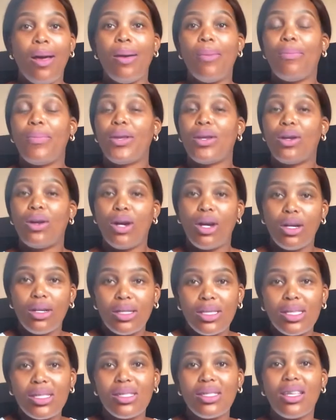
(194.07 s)

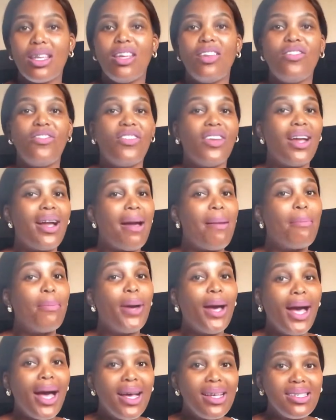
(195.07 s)
because if
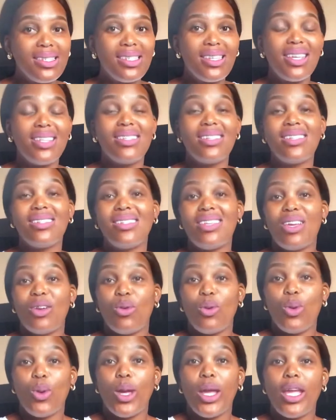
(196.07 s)
engaphasi
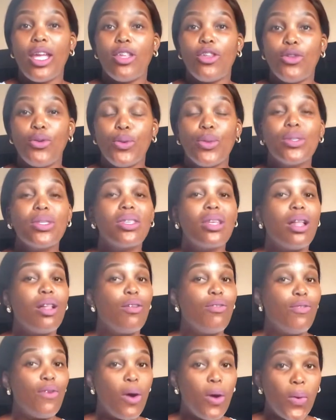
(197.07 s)
esethengelwe a new cell
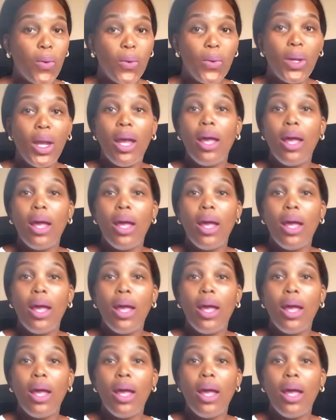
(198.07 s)
phone